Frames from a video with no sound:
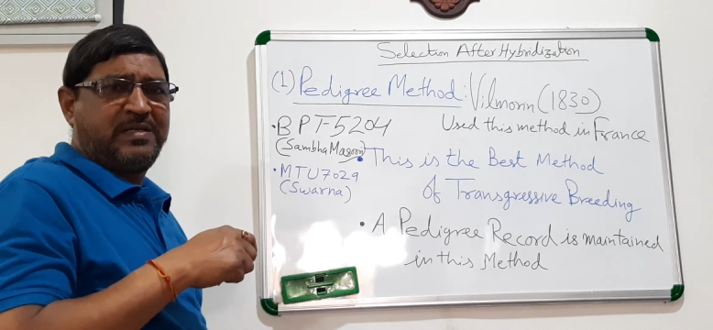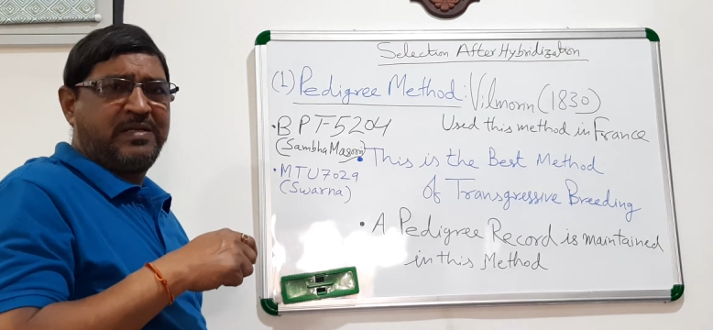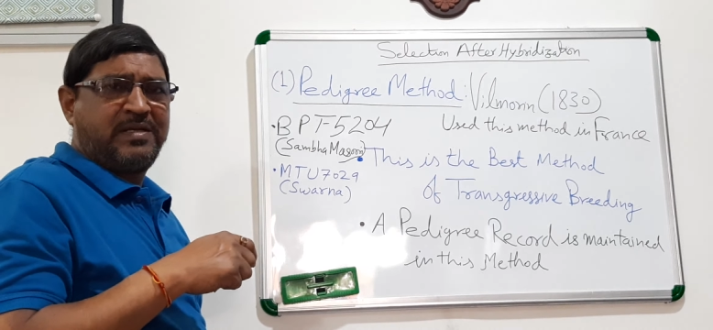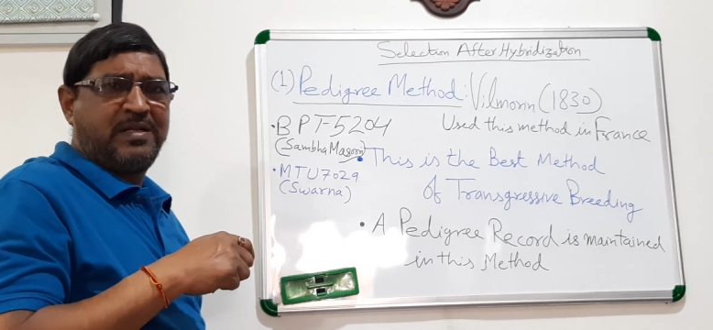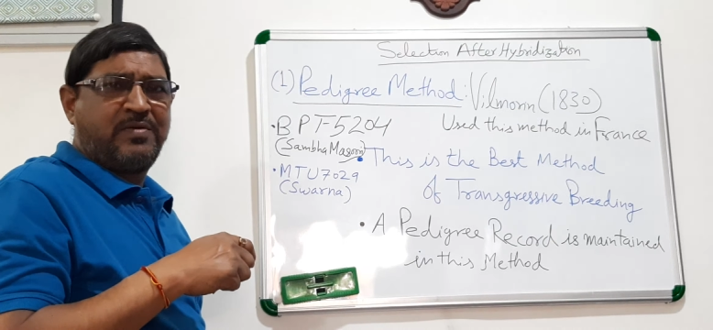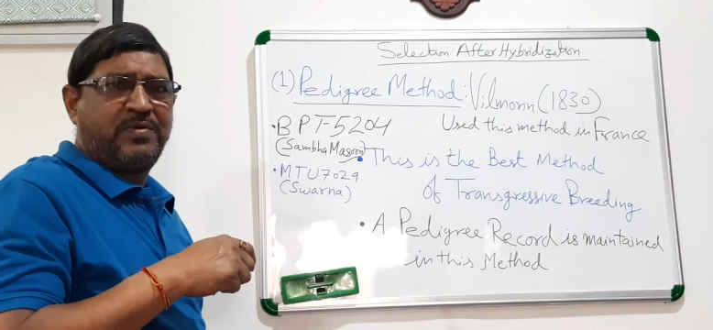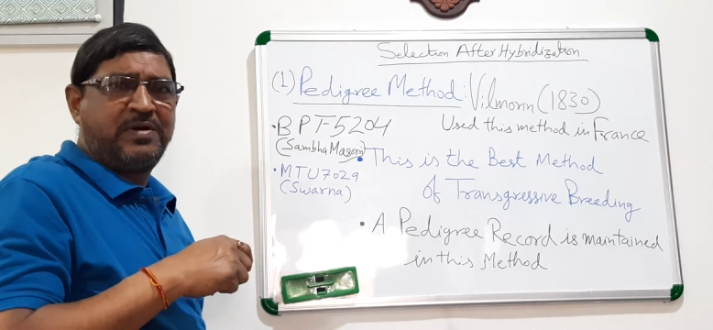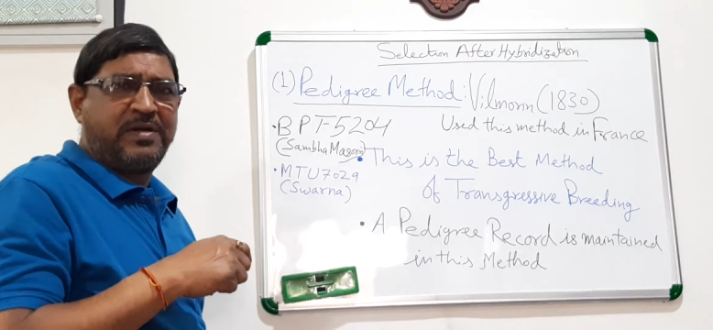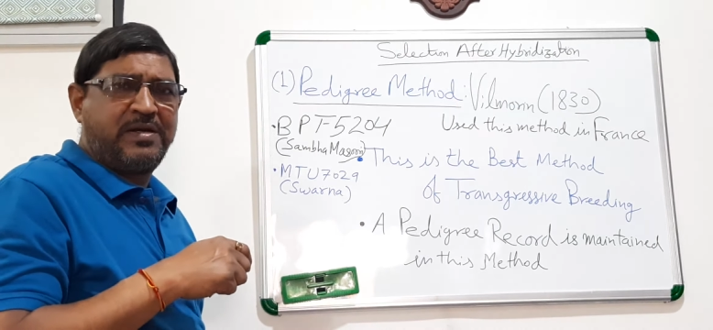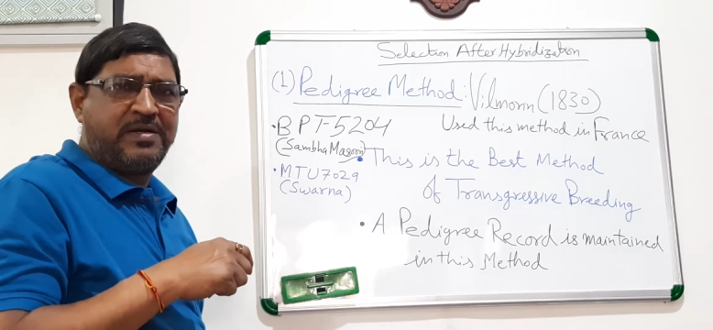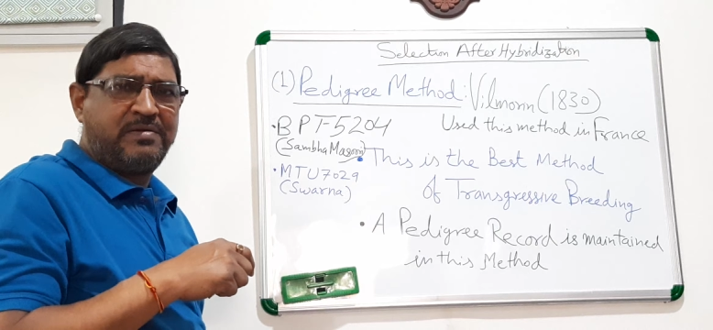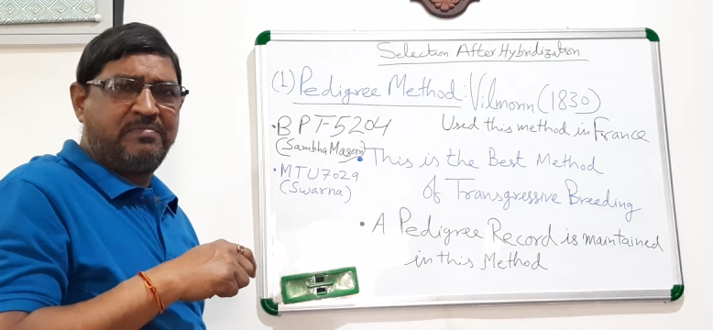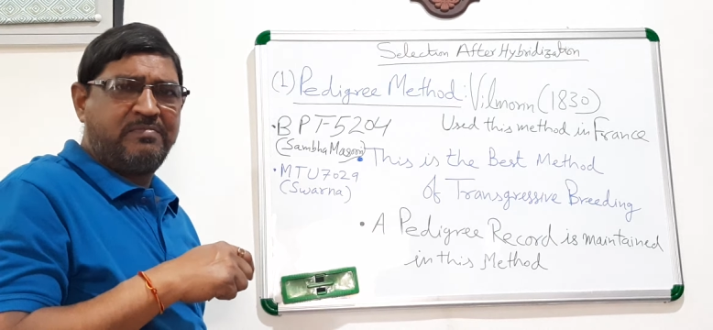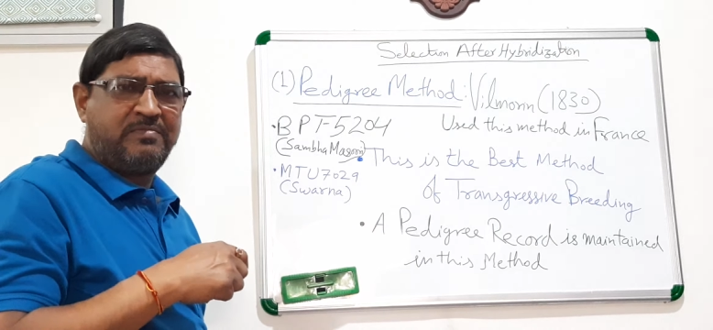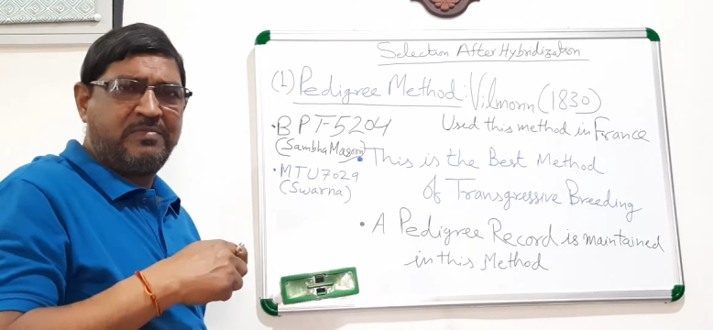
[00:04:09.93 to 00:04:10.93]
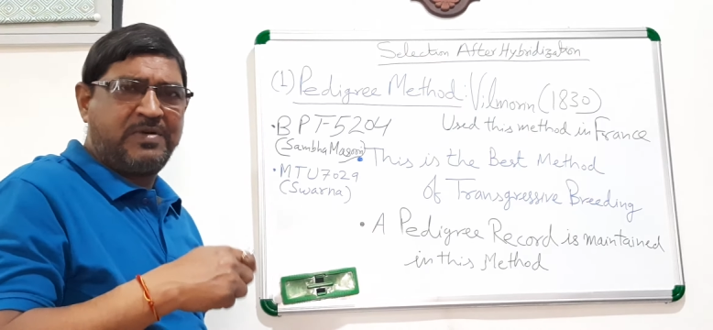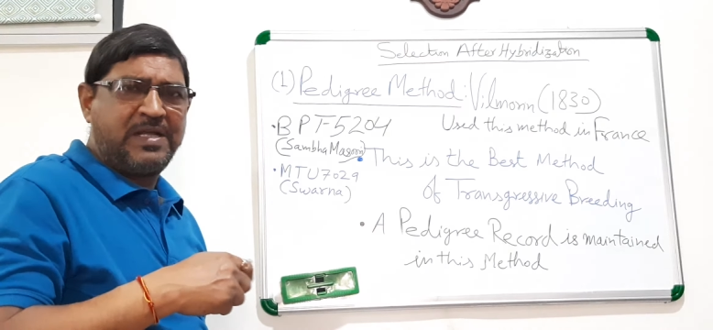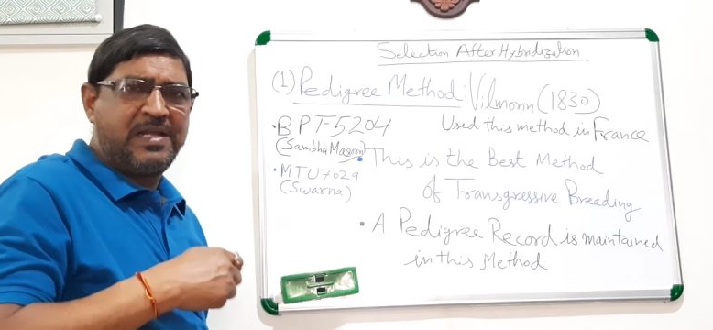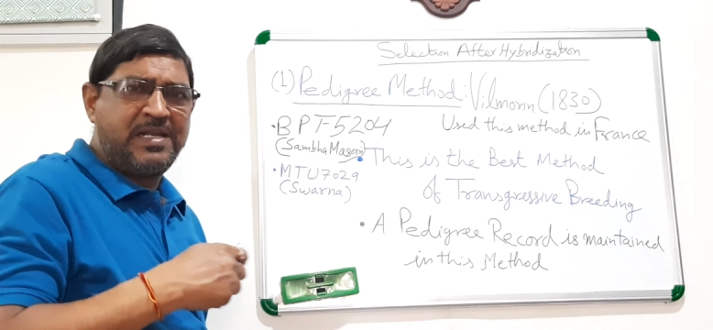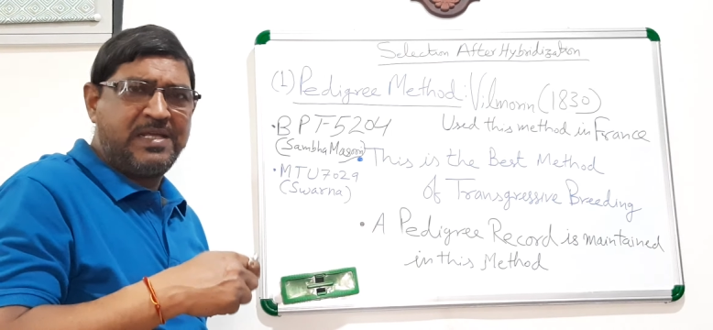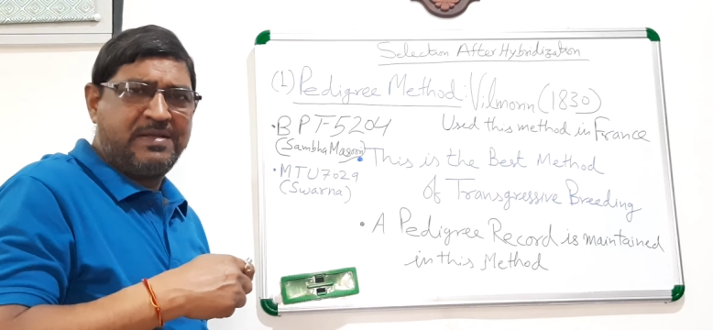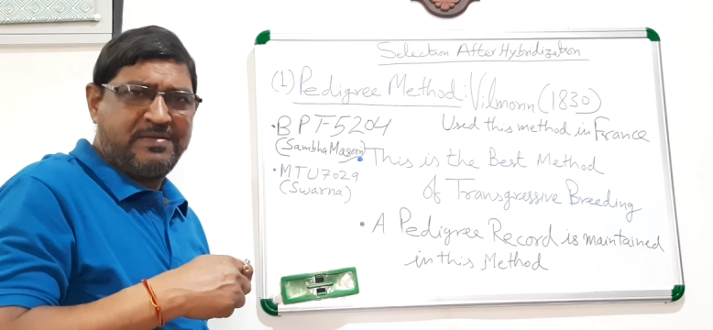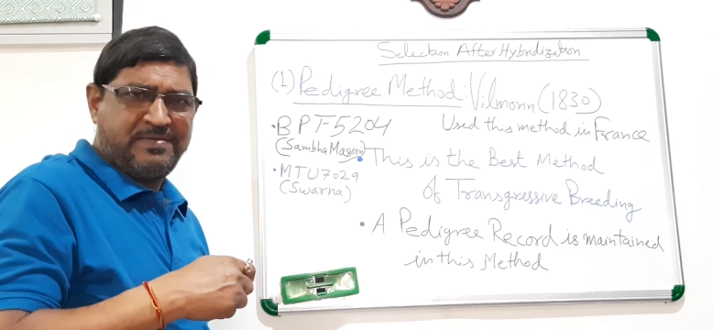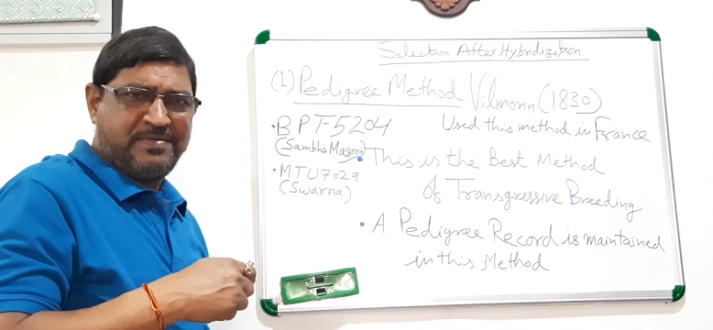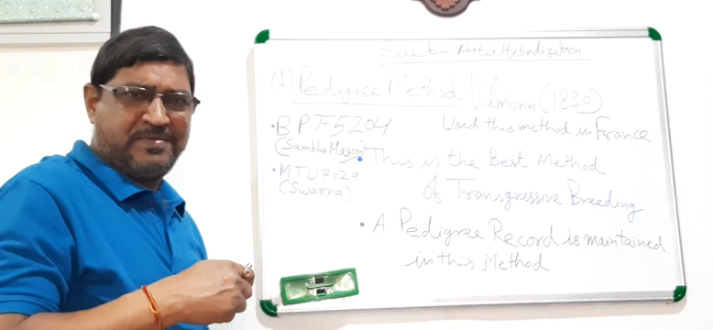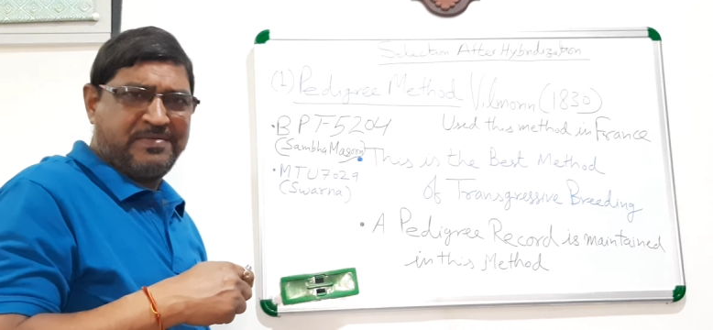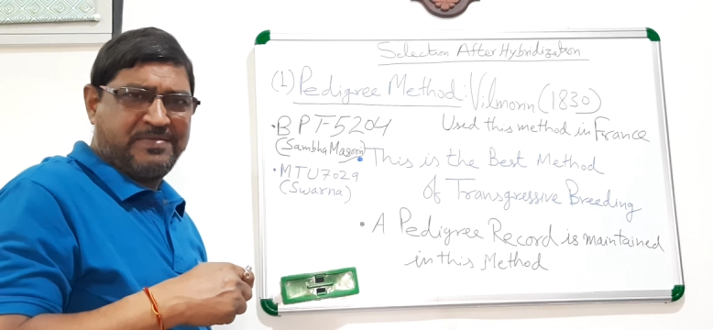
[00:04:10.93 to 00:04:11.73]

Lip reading: in our daily